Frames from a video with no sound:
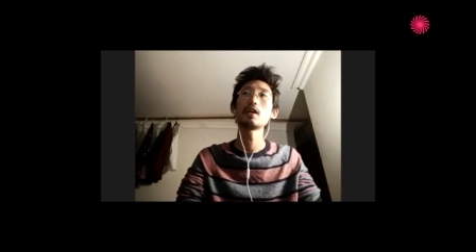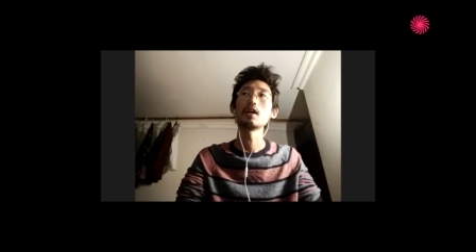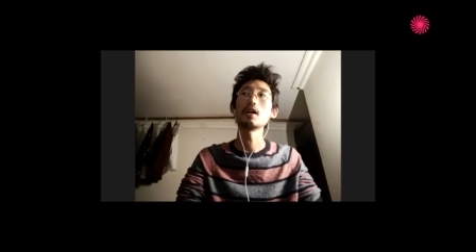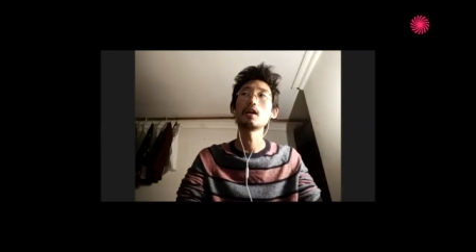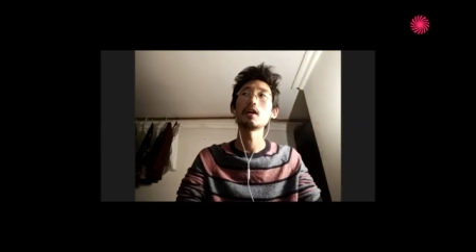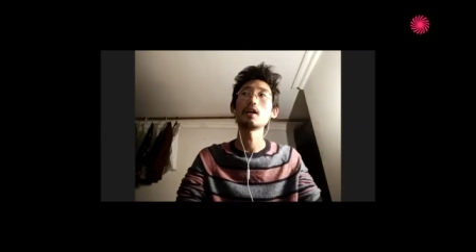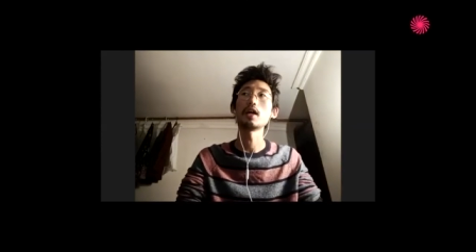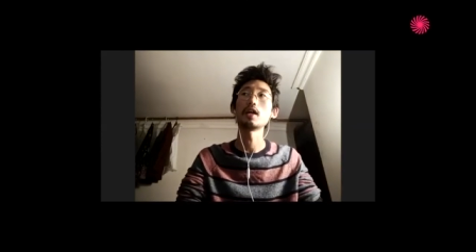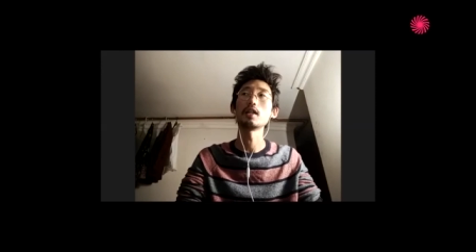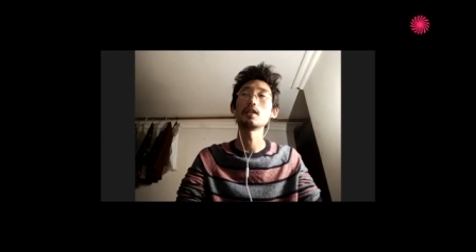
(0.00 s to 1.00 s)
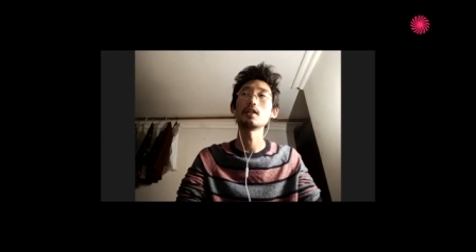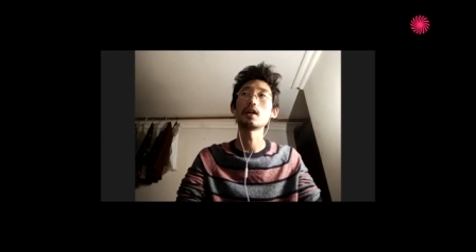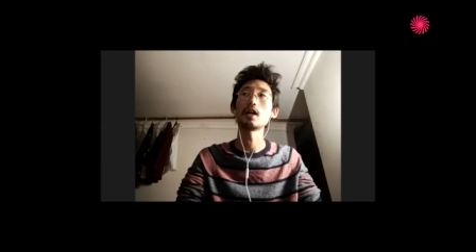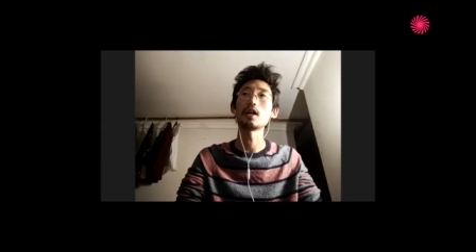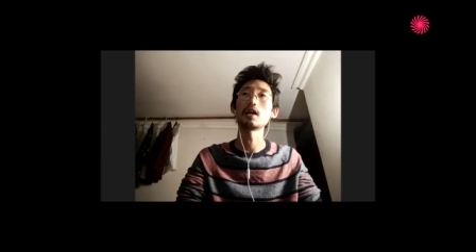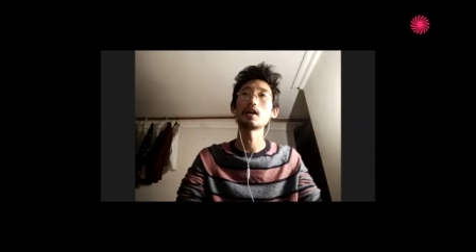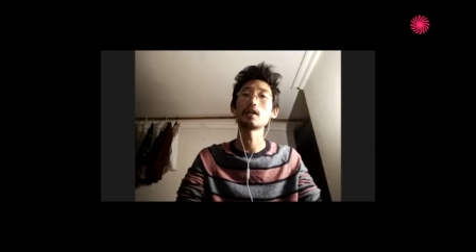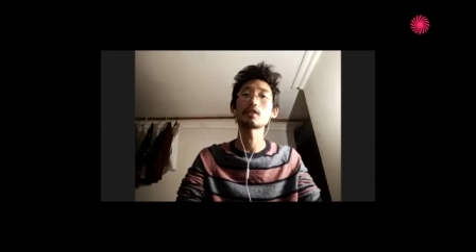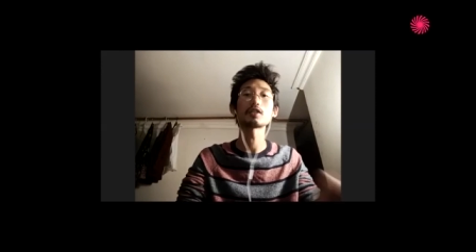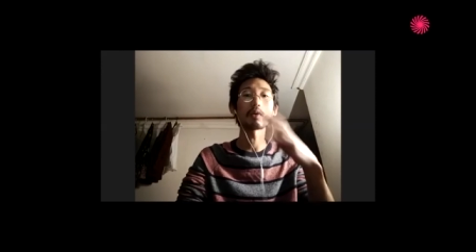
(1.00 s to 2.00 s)
Uh, and I,
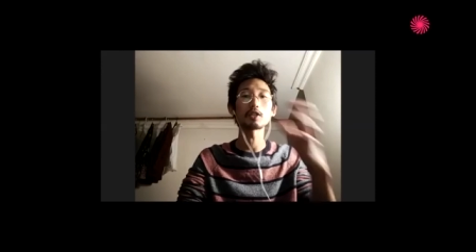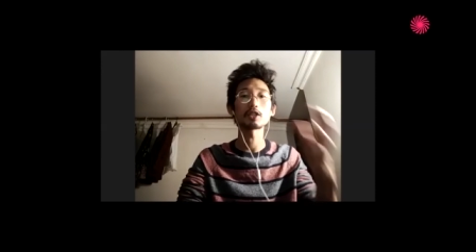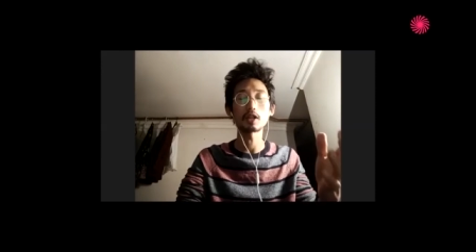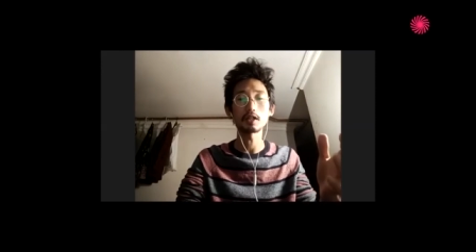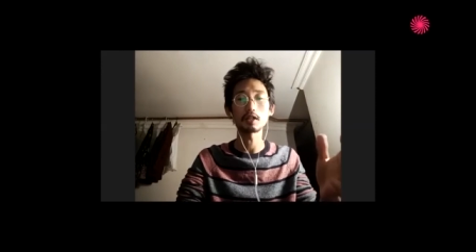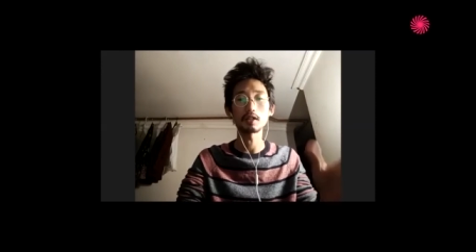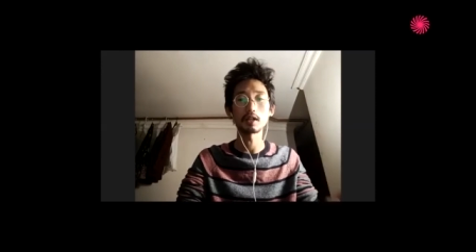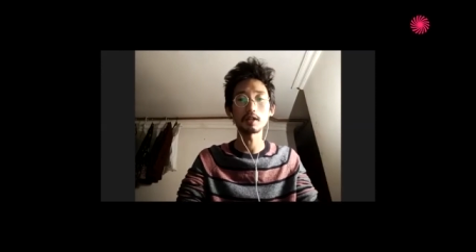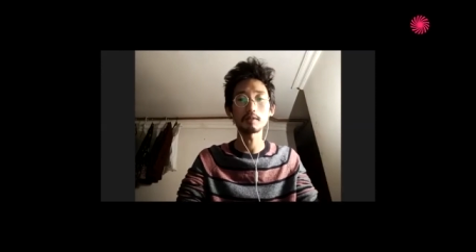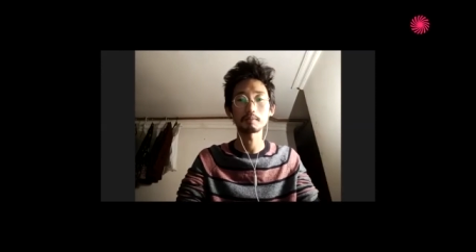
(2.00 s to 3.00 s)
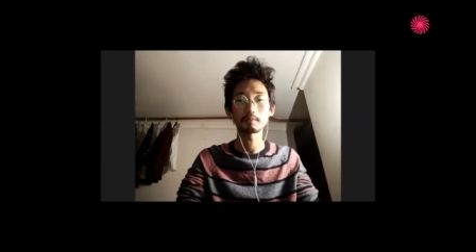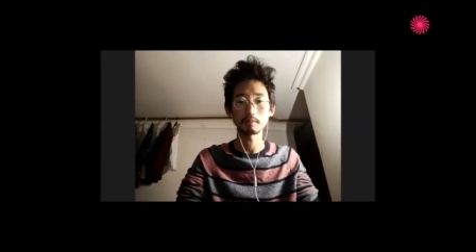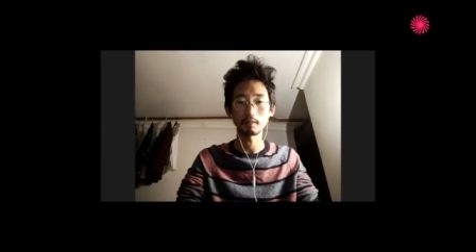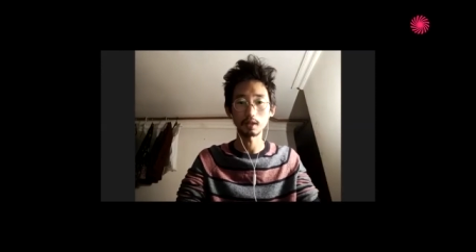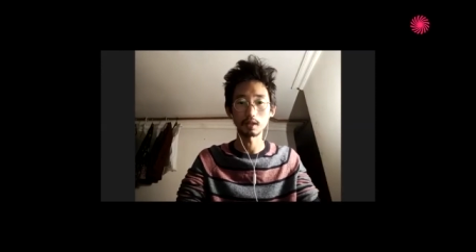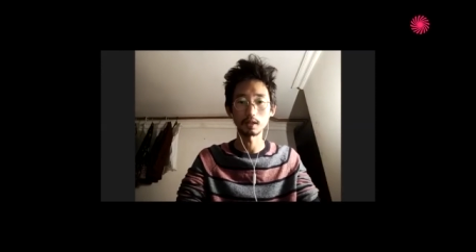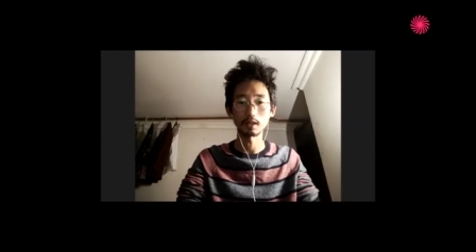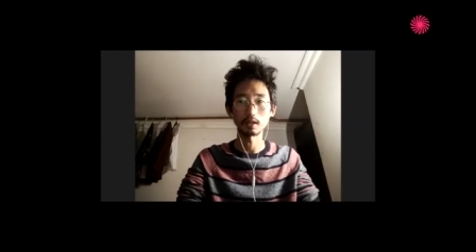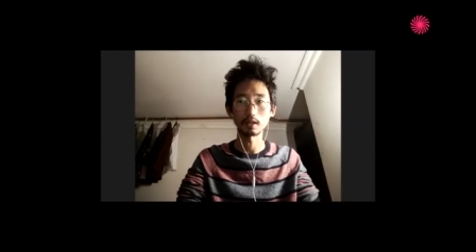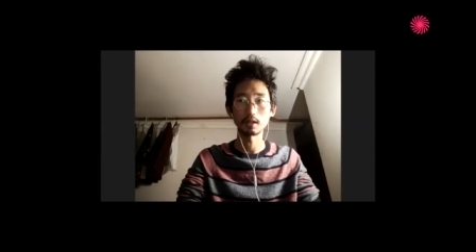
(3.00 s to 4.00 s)
because I was studying there
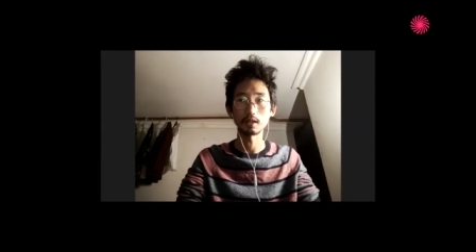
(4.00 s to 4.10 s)
uh,